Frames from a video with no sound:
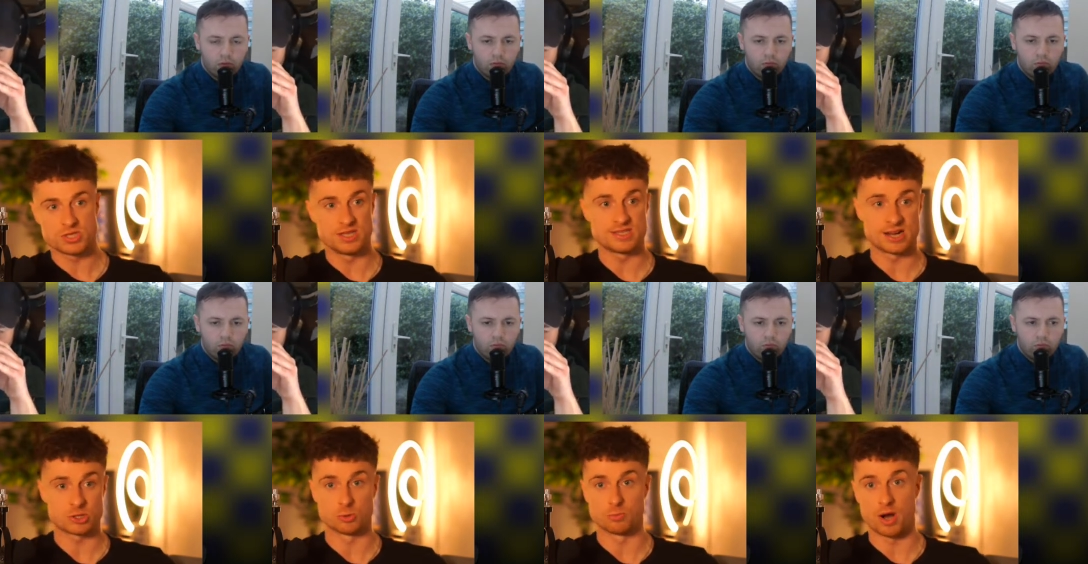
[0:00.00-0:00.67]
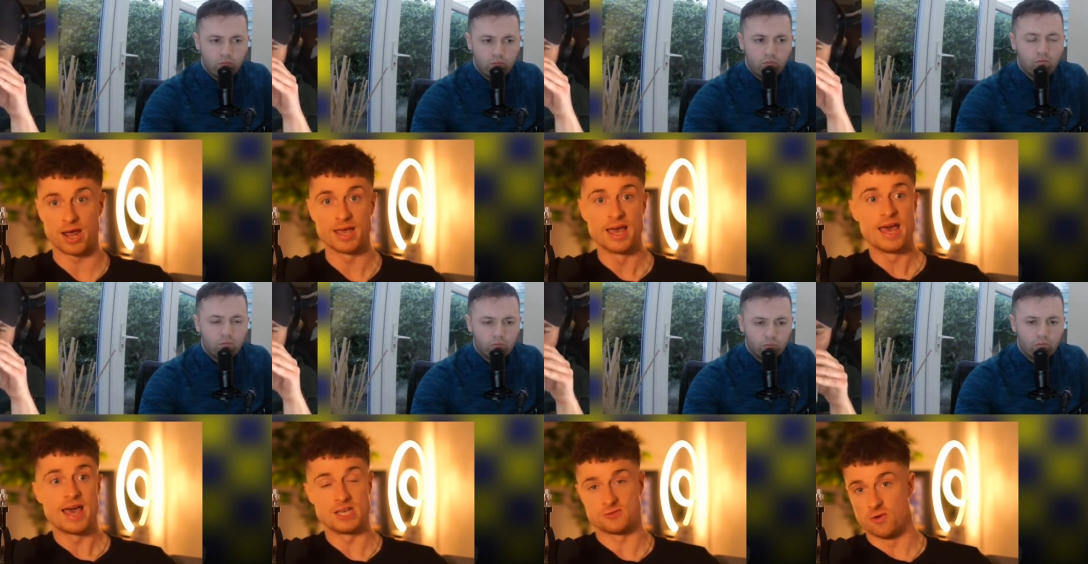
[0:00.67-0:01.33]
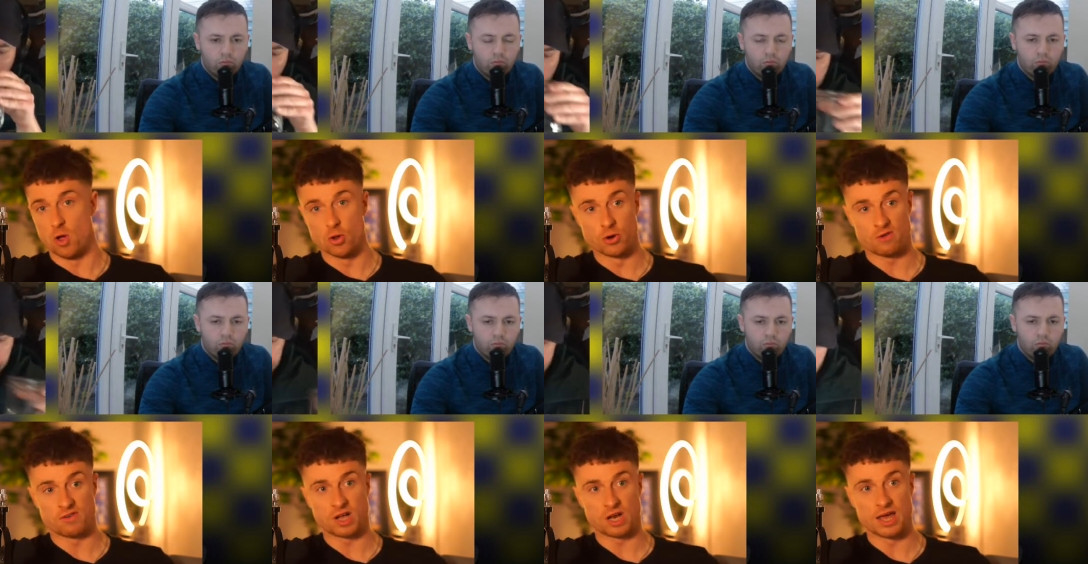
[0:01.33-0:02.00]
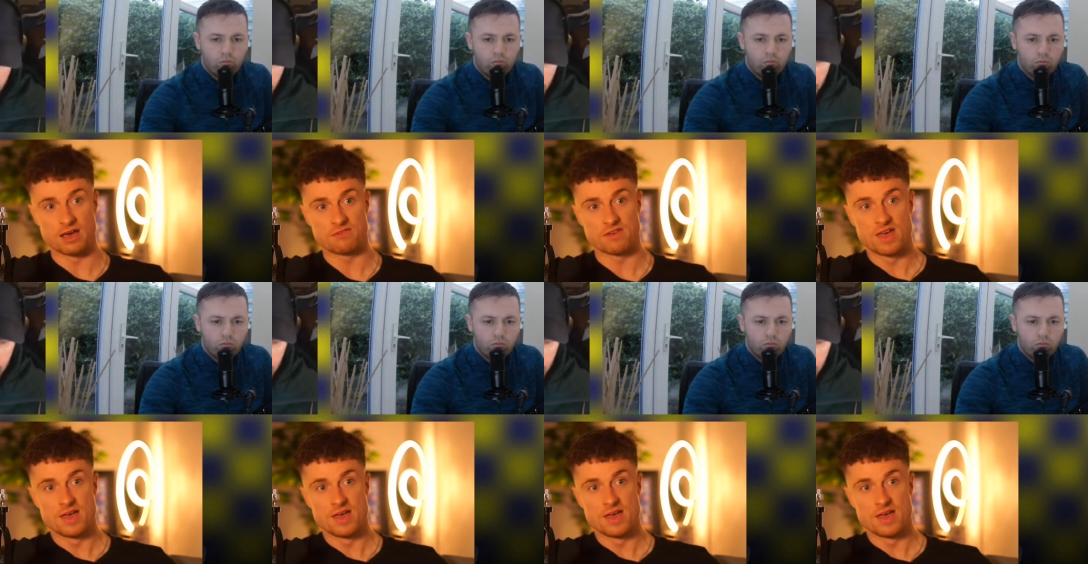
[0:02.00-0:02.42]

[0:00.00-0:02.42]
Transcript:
Speaker 1: the international break, it's fallen off a cliff.